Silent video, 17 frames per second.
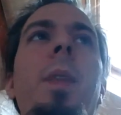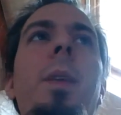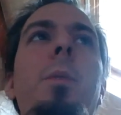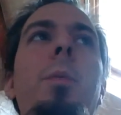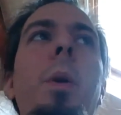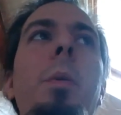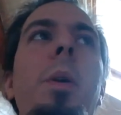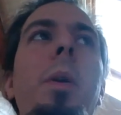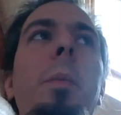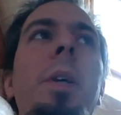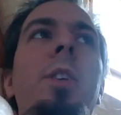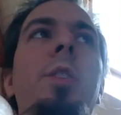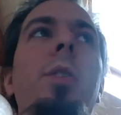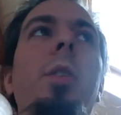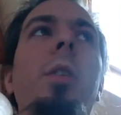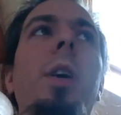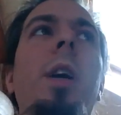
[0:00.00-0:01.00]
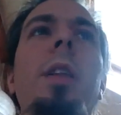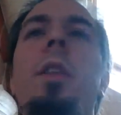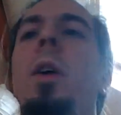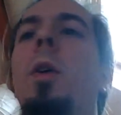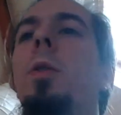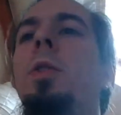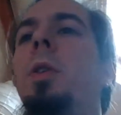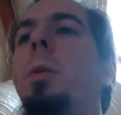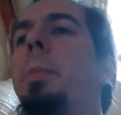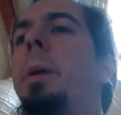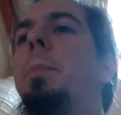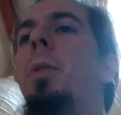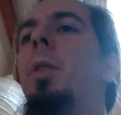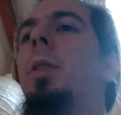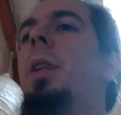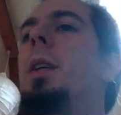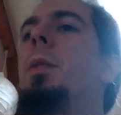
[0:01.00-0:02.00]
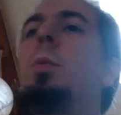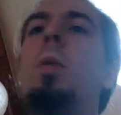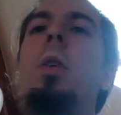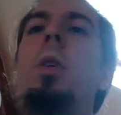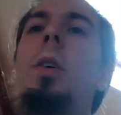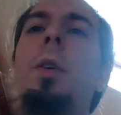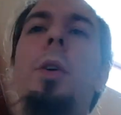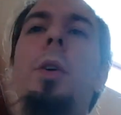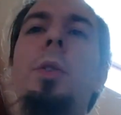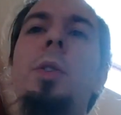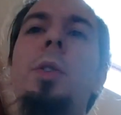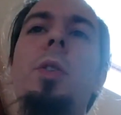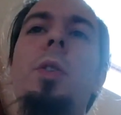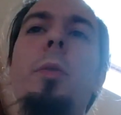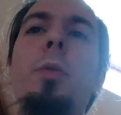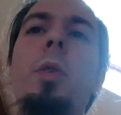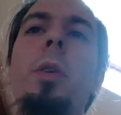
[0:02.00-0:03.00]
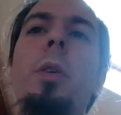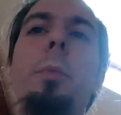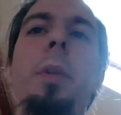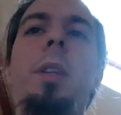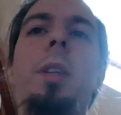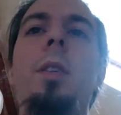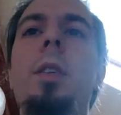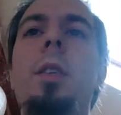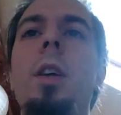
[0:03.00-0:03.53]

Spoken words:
We want to make sure, and the other people that work on other software on Bitcoin